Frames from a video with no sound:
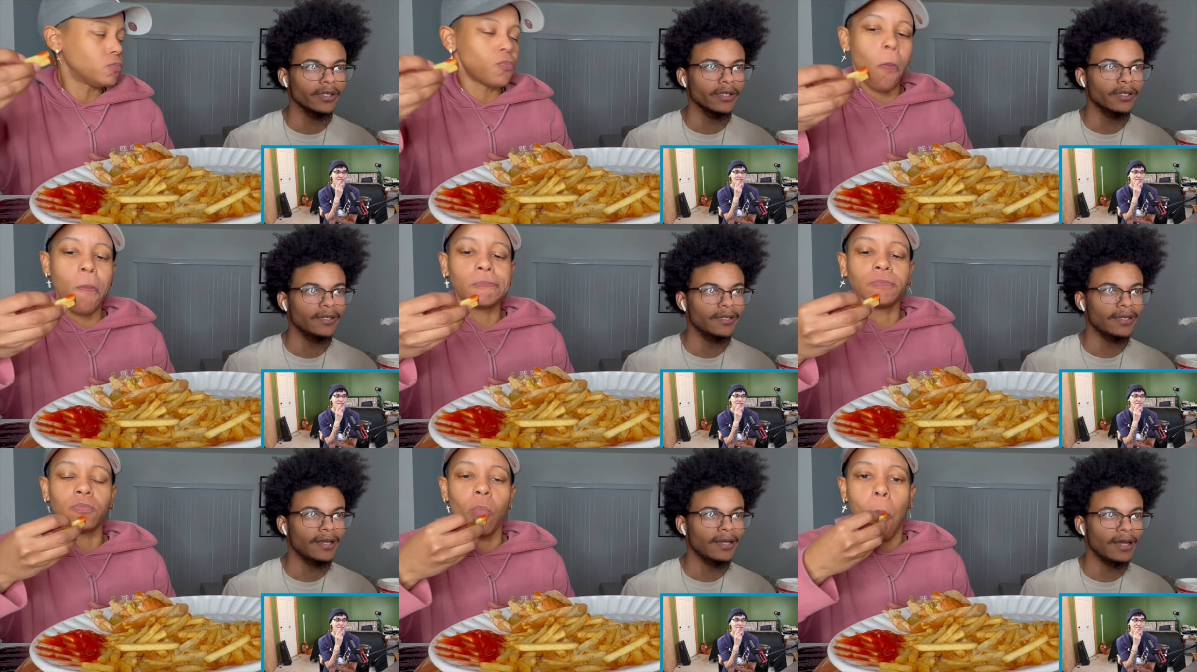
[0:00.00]
Speaker 1: I
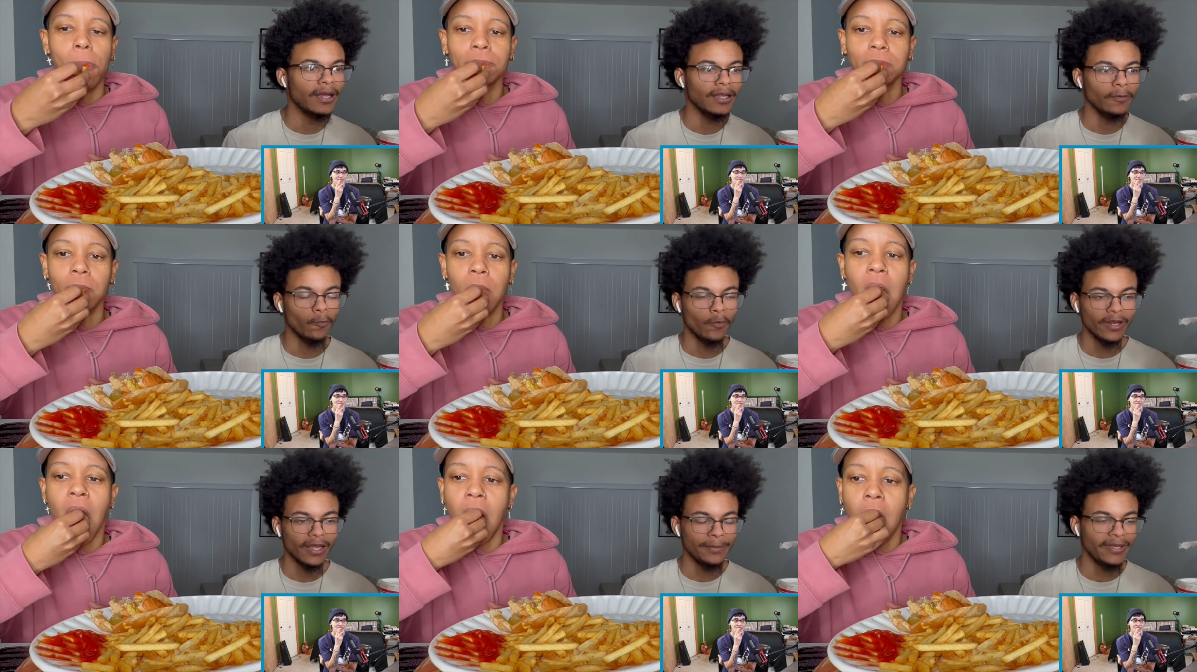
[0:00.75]
Uh,
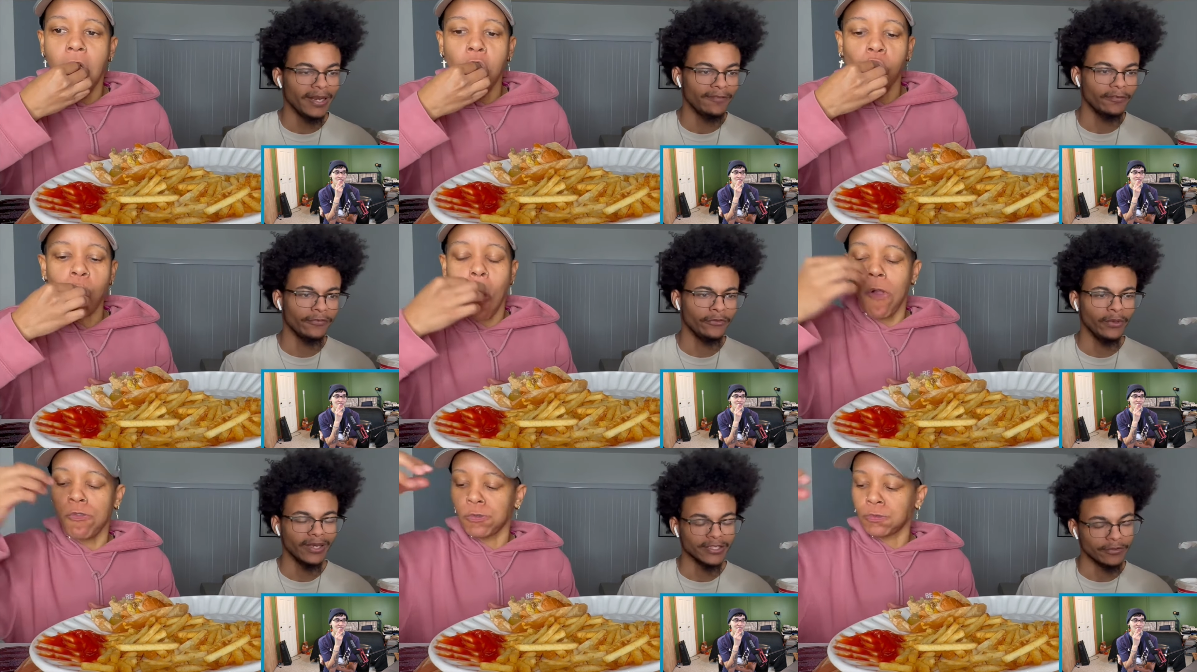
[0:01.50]
one. I mean, I have a
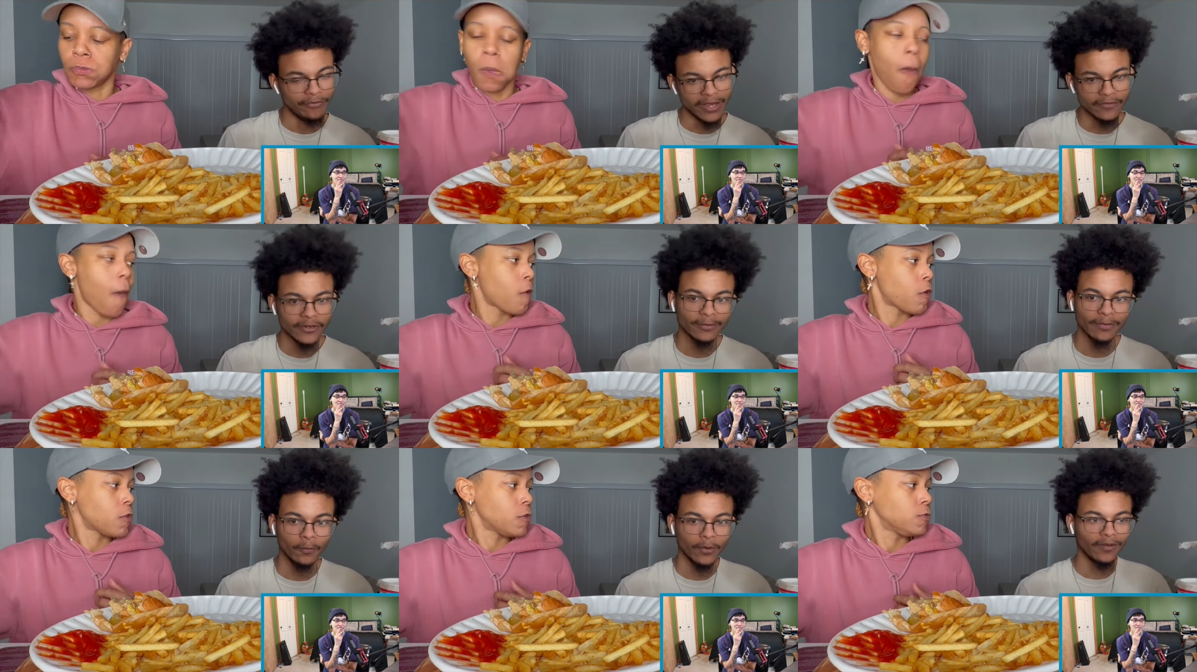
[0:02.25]
few, I guess, favorites,
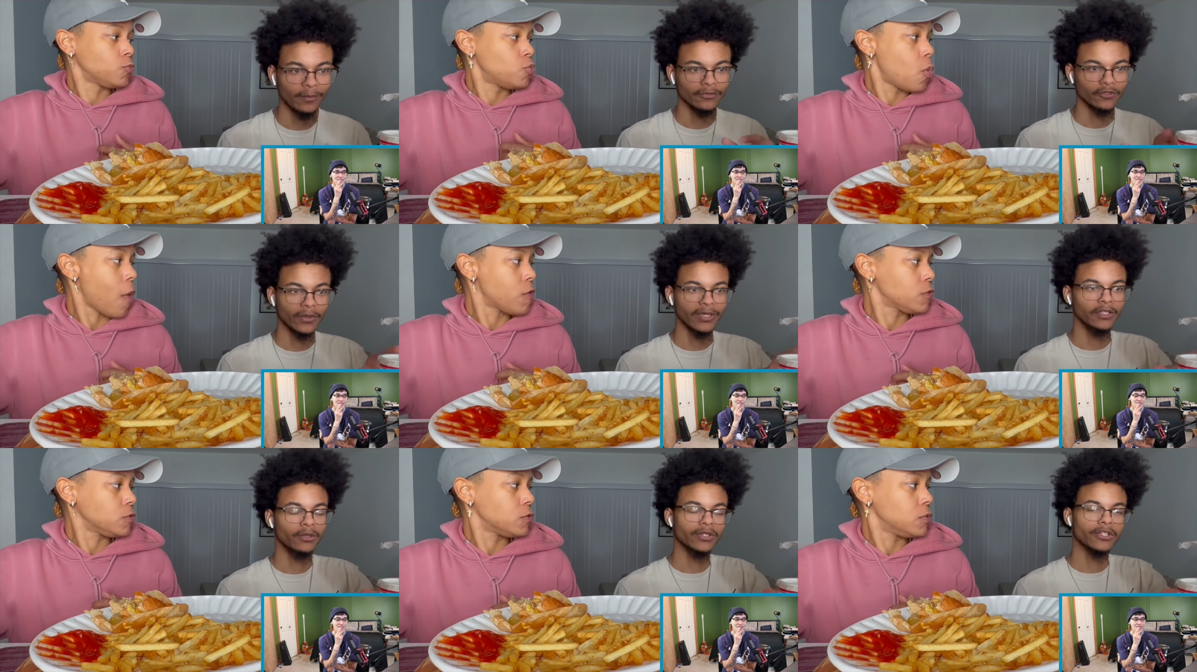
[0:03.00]
but one of them was Ray
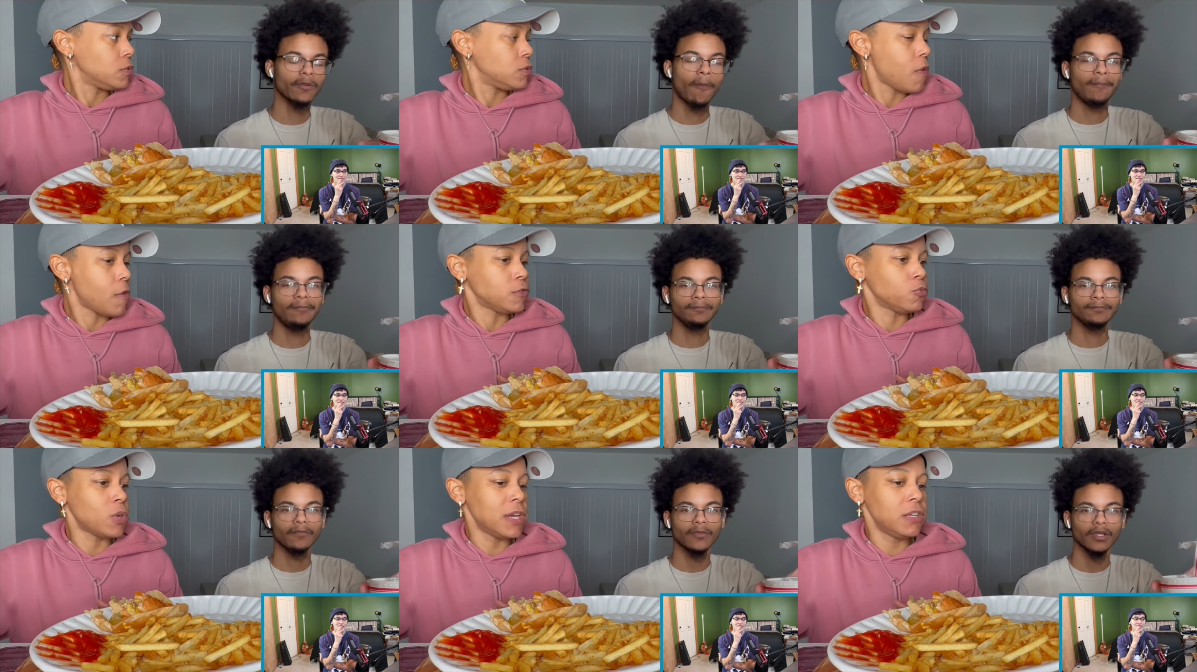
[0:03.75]
Lewis.
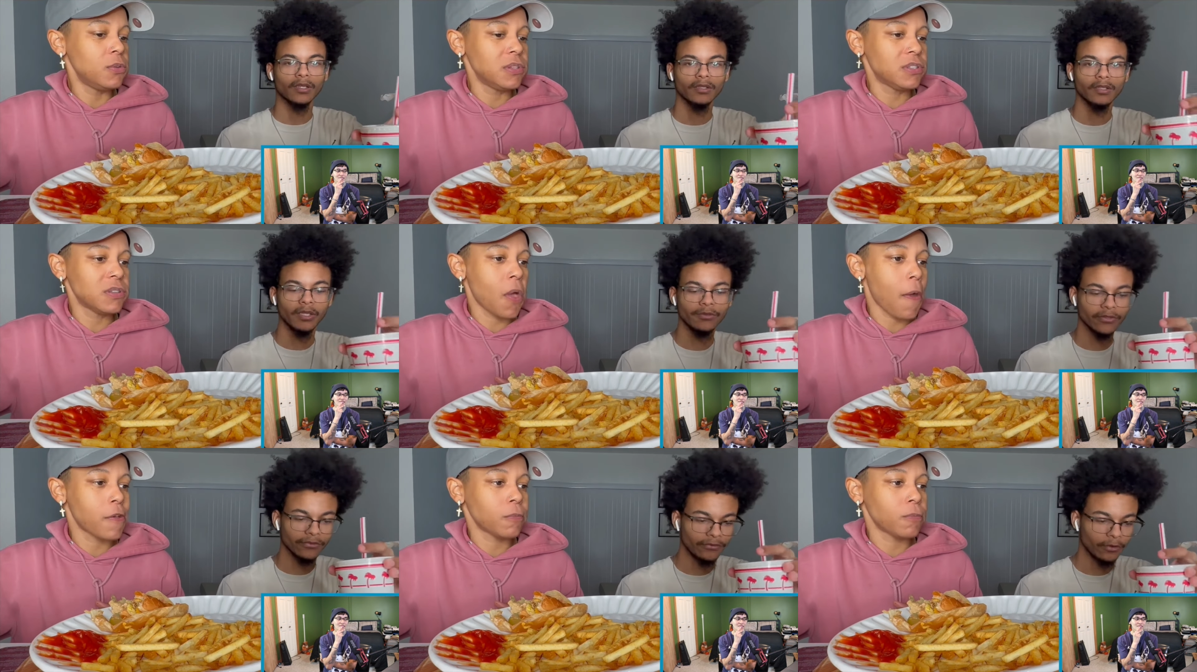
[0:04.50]
Ray Lewis. He was
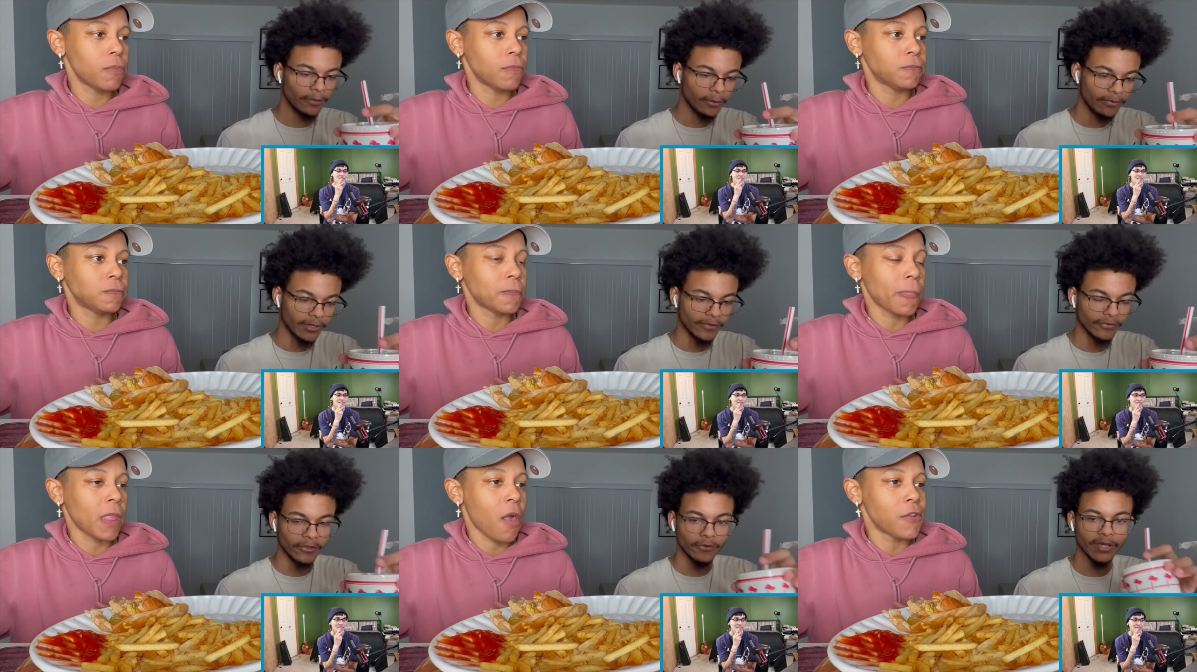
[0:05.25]
a football player
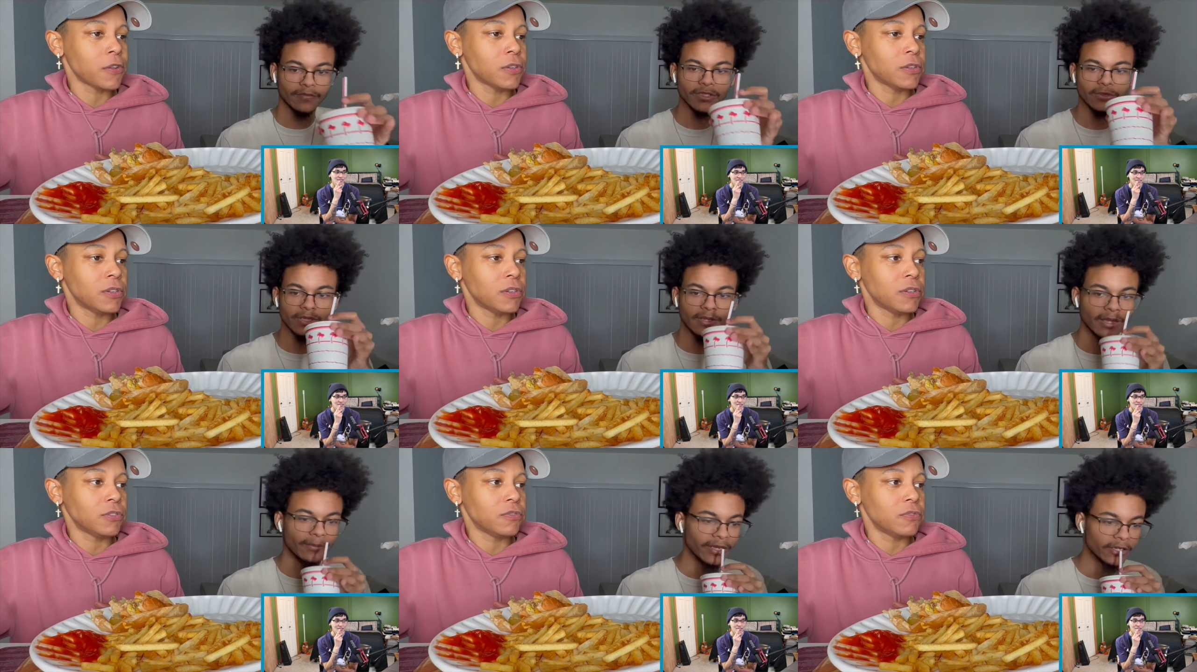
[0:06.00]
for the Ravens. He's a
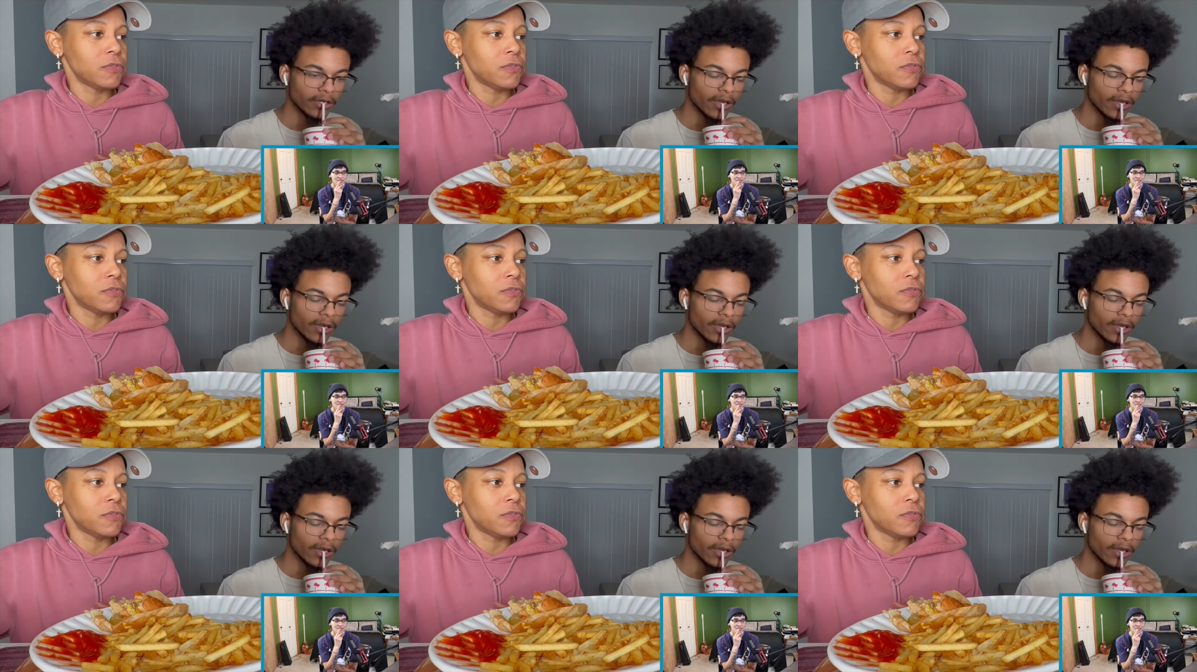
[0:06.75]
linebacker.